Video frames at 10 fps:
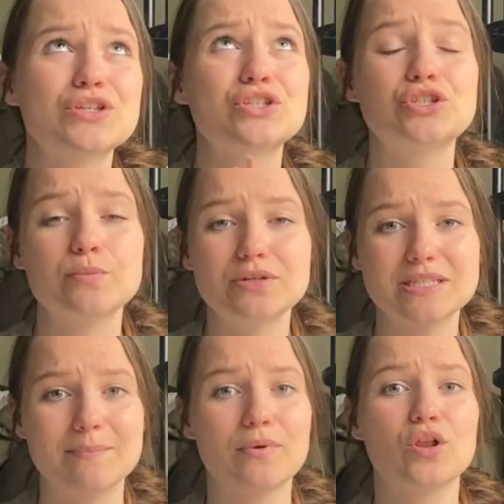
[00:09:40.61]
Super
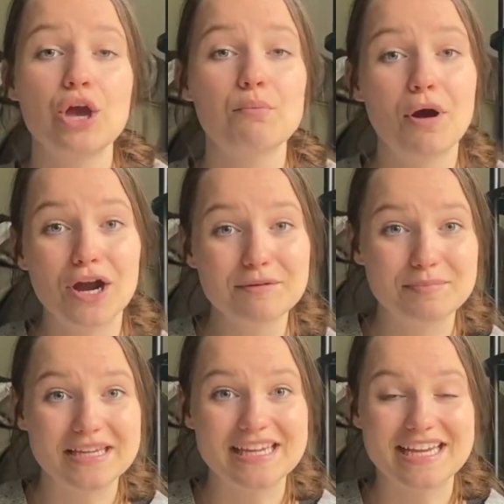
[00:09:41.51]
simple. Part
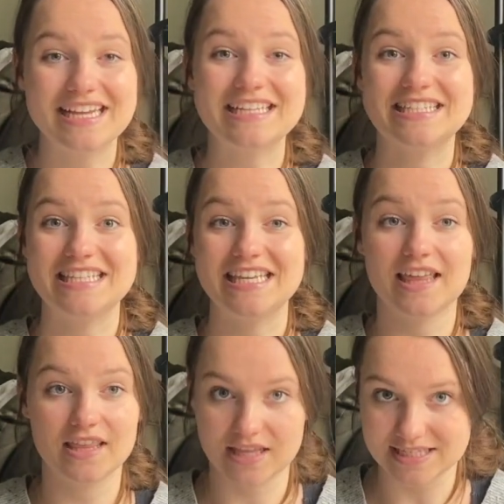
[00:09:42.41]
B is
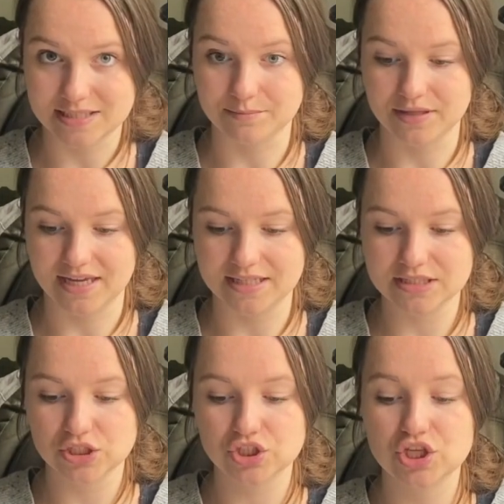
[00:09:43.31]
the lesson
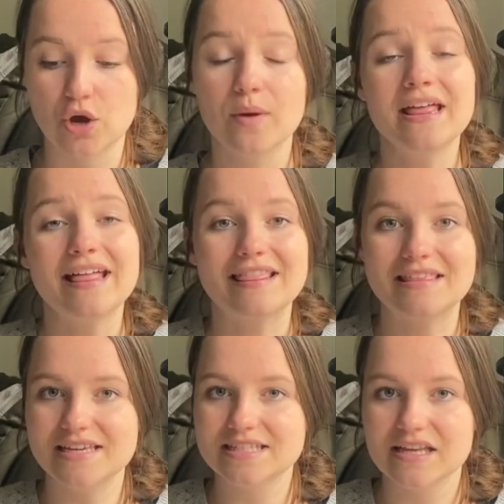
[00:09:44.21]
plans. So
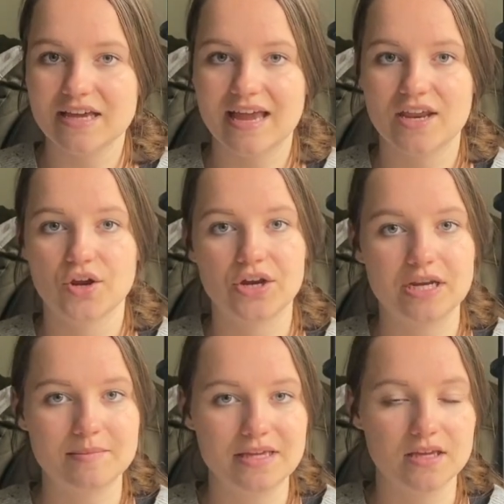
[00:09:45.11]
these again are
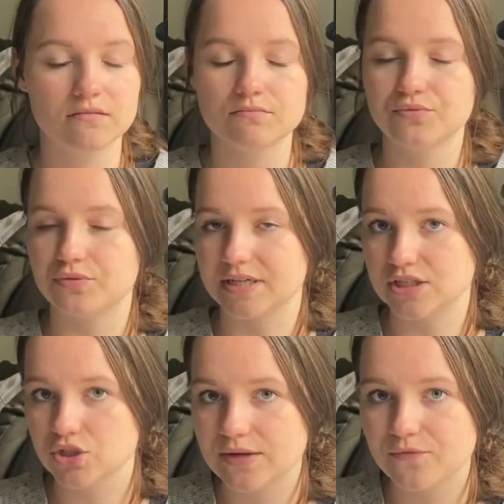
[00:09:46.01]
going to be pretty
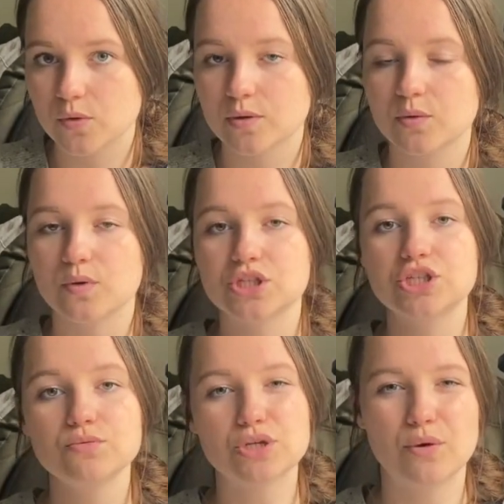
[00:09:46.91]
straightforward. Once
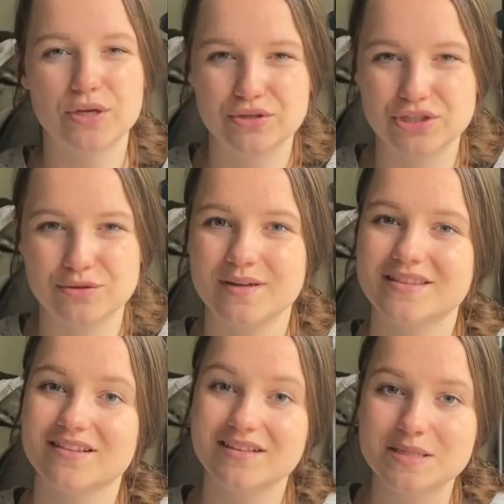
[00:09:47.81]
you know what you're
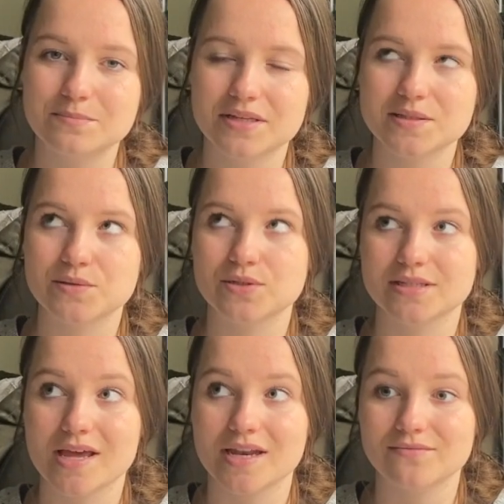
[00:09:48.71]
doing, the lesson plans are
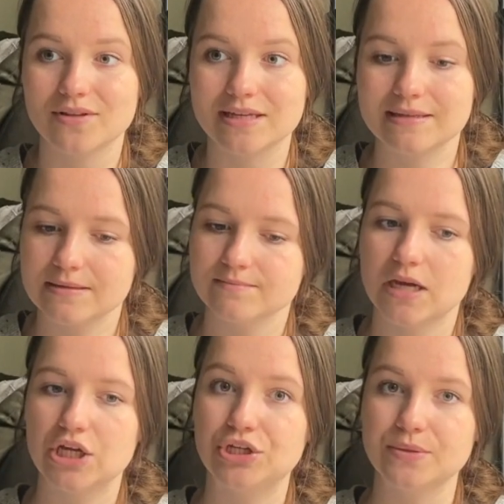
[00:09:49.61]
just kind of like
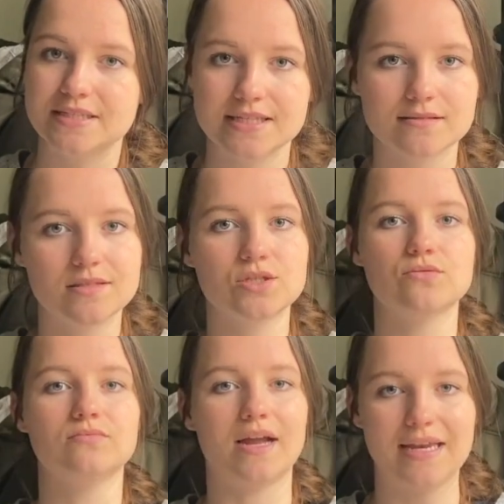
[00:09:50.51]
a nuisance
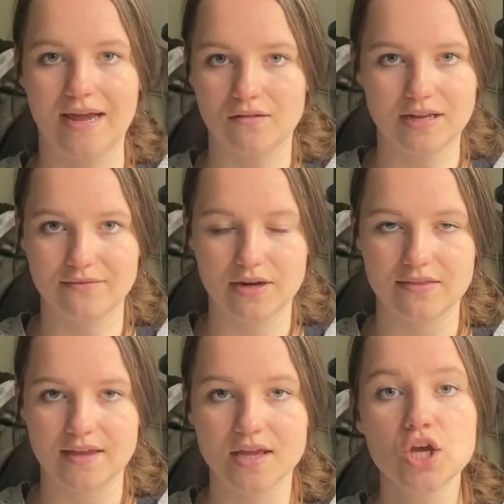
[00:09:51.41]
to write out
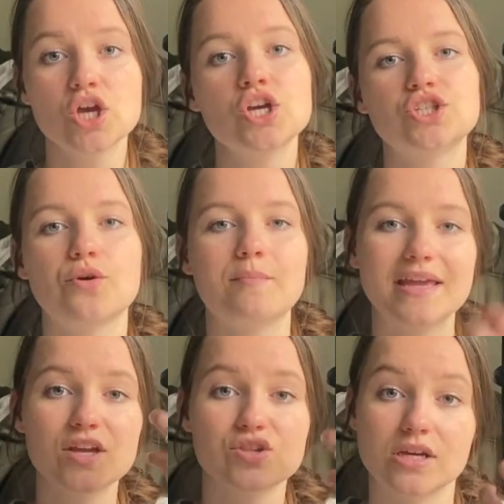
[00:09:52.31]
everything. So
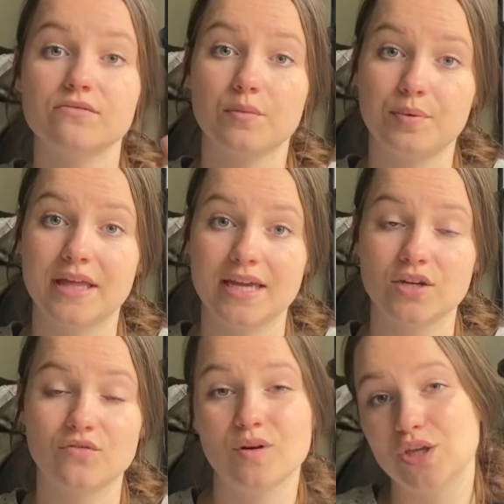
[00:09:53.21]
make a general
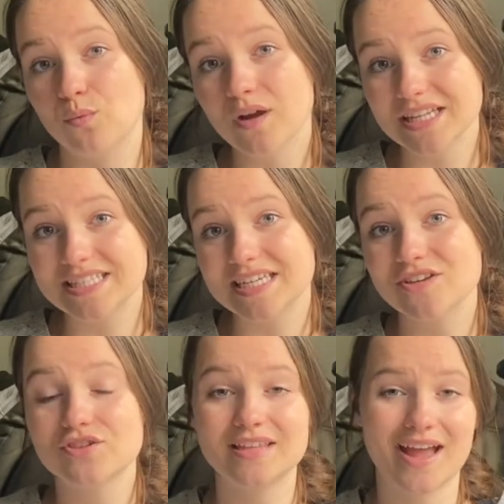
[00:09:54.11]
plan of what you want to
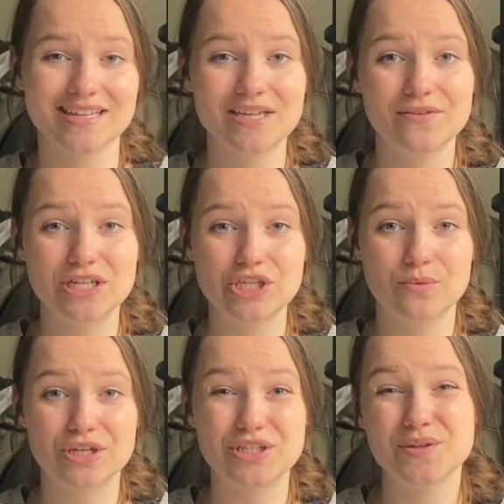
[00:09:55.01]
teach, the activities you
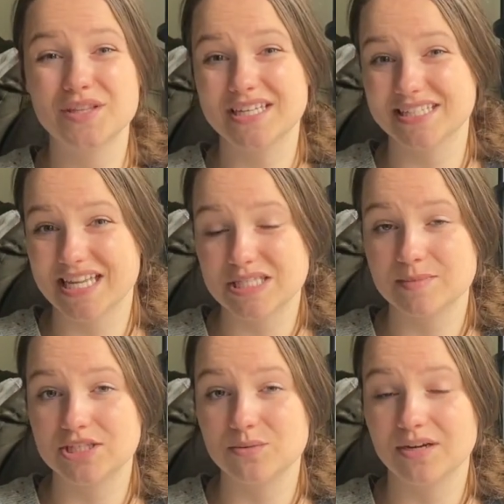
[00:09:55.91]
want to do, the
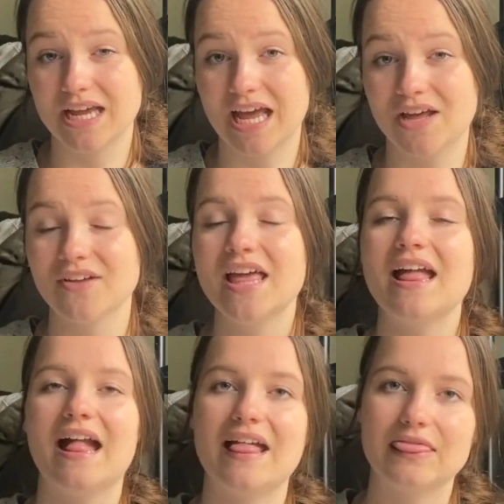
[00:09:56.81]
assessments you want to have,
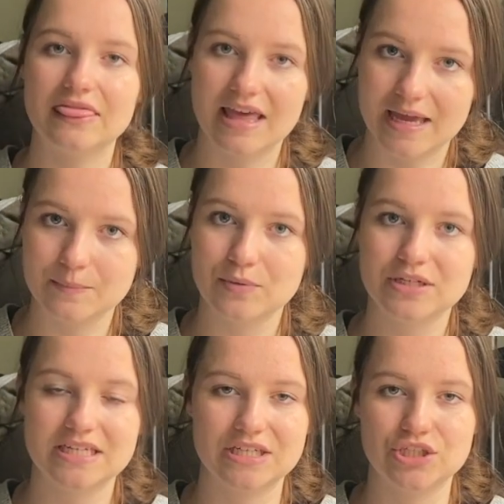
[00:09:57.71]
and then
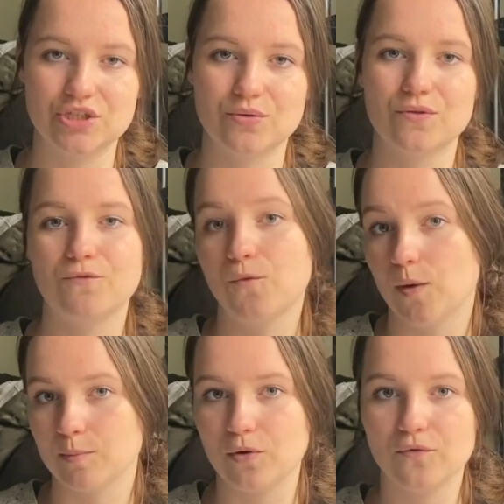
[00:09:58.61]
put it into the
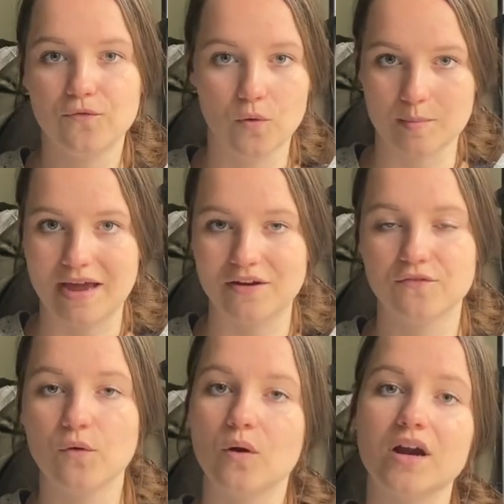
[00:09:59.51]
formal format
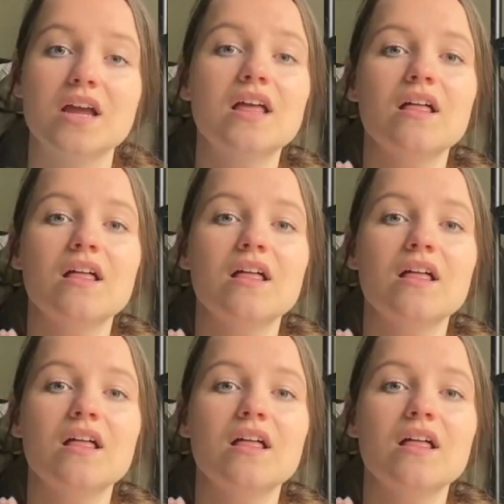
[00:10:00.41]
for